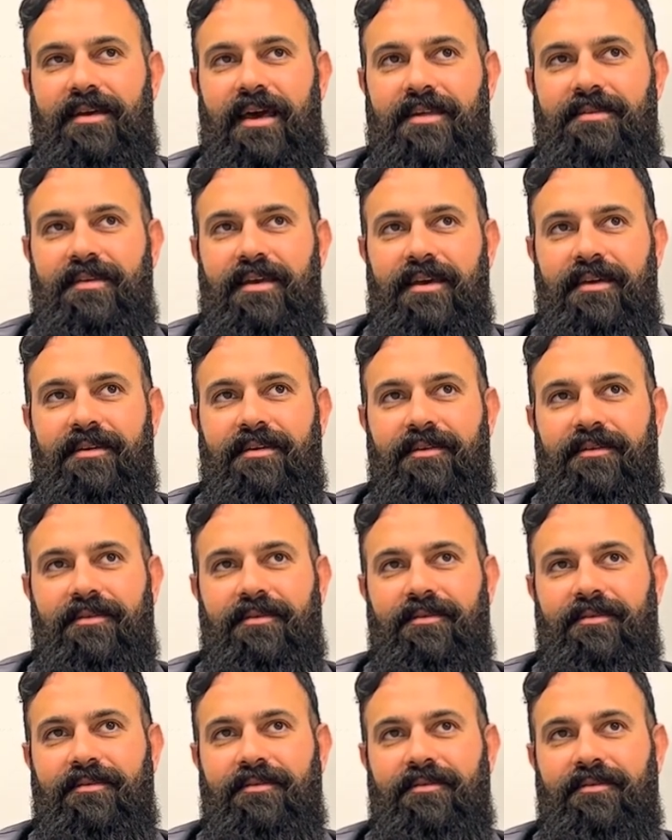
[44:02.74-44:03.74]
I think
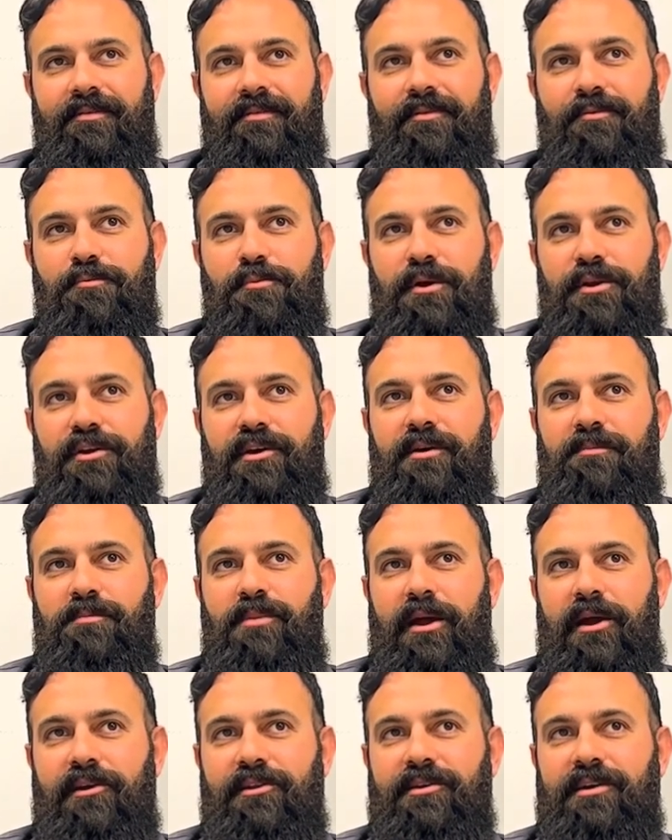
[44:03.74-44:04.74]
when you
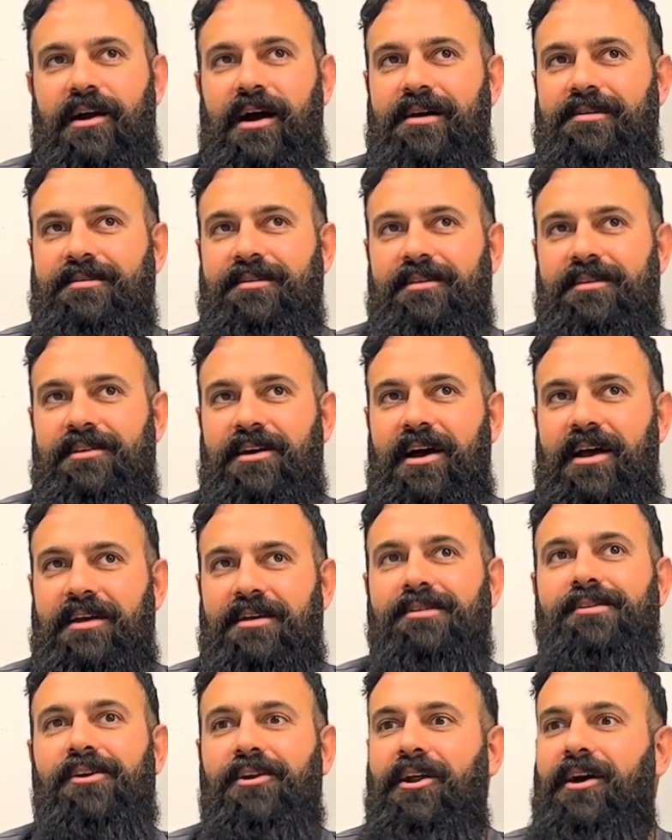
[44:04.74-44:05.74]
compare it to cost of the
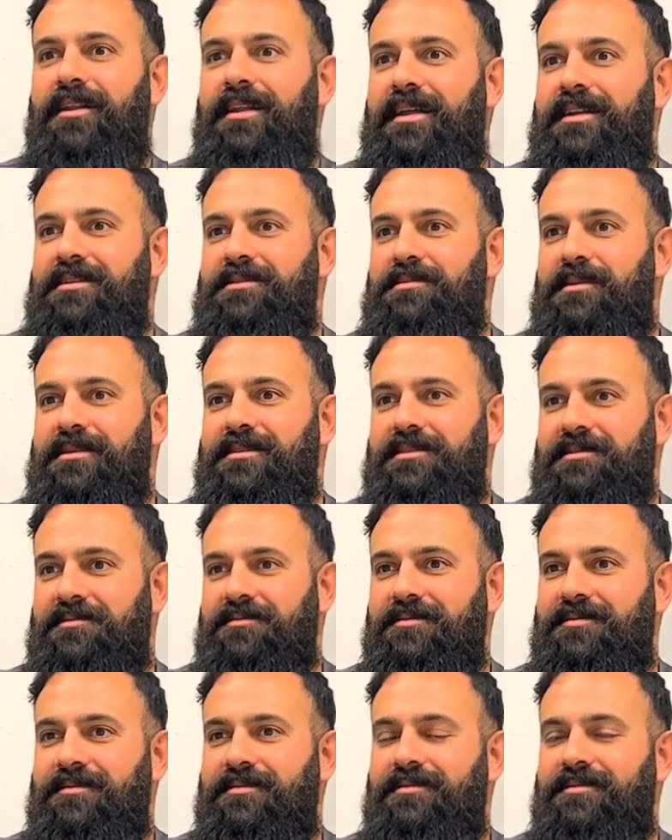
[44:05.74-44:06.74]
die, they're not that expensive,
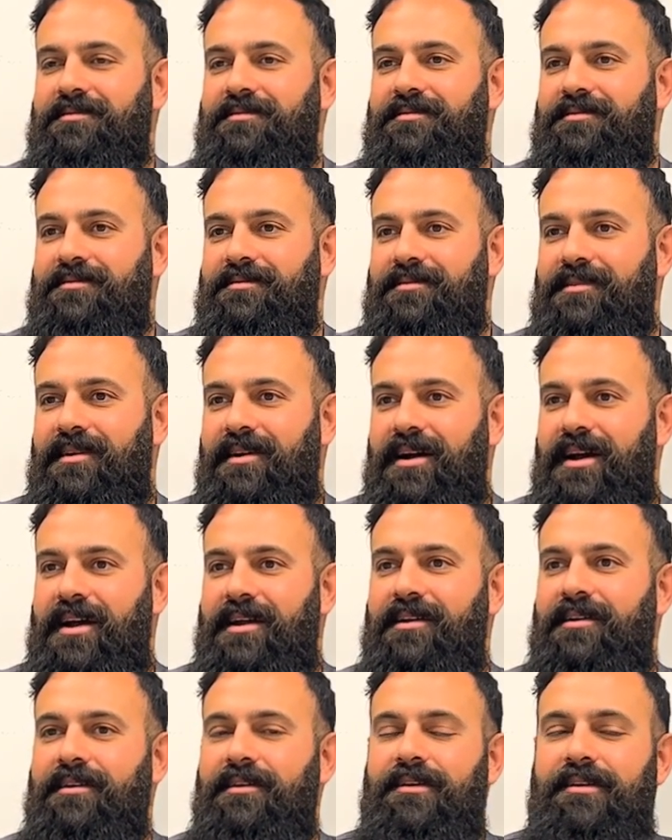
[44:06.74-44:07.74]
mm.
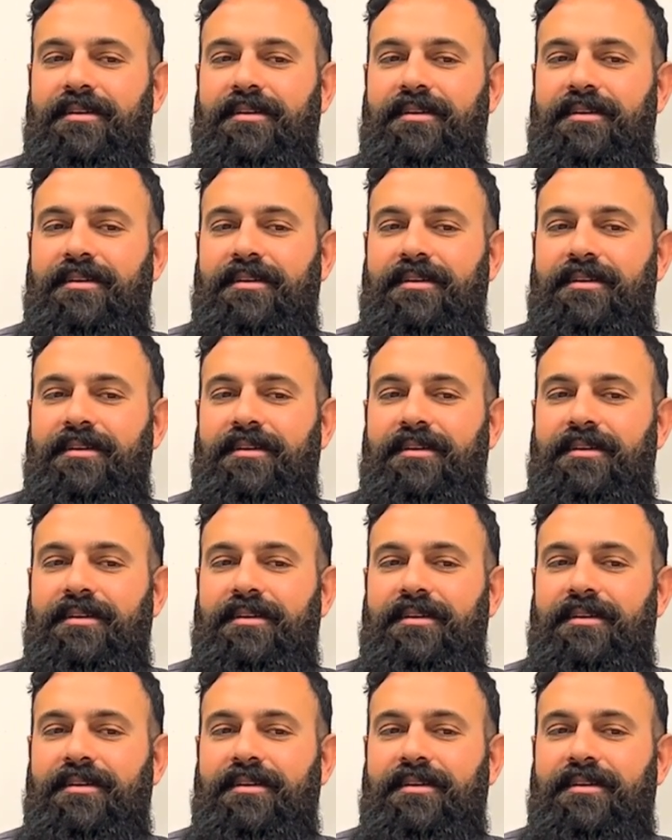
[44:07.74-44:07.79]
right?